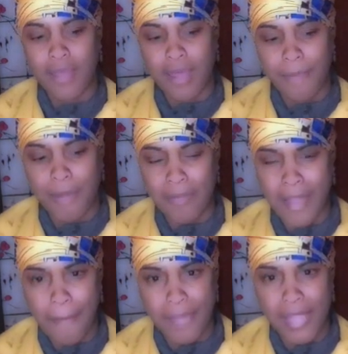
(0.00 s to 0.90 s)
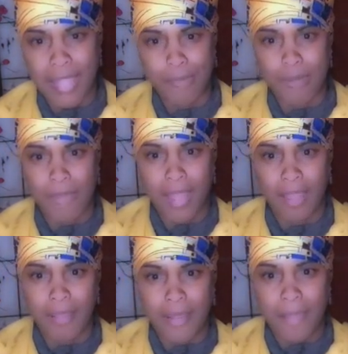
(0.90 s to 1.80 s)
about not being able to
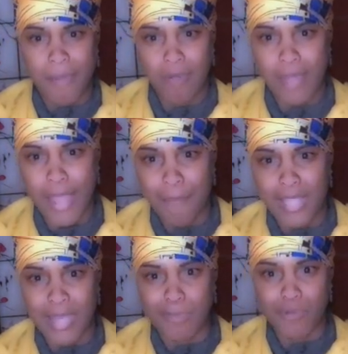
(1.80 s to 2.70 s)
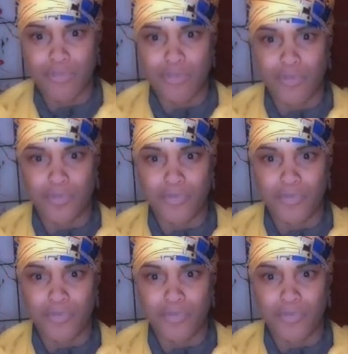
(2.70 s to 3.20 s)
pay, about not being able to do,